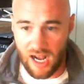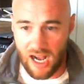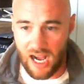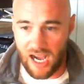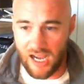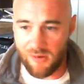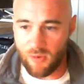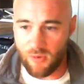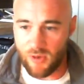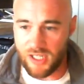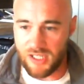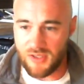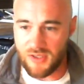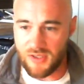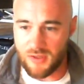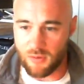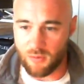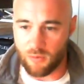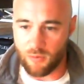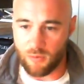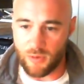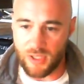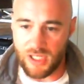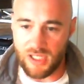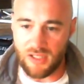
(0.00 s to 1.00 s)
I wanted
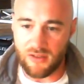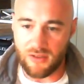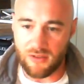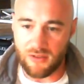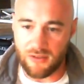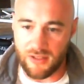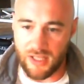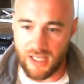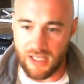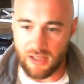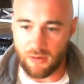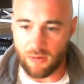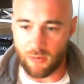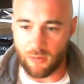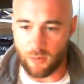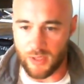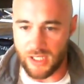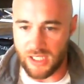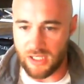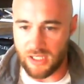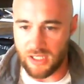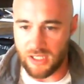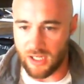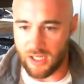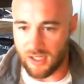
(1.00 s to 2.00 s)
to rethink
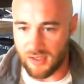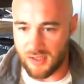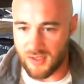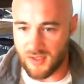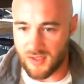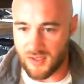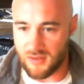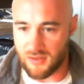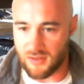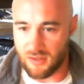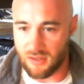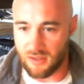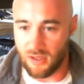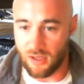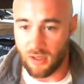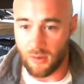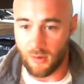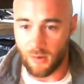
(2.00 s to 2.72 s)
Redux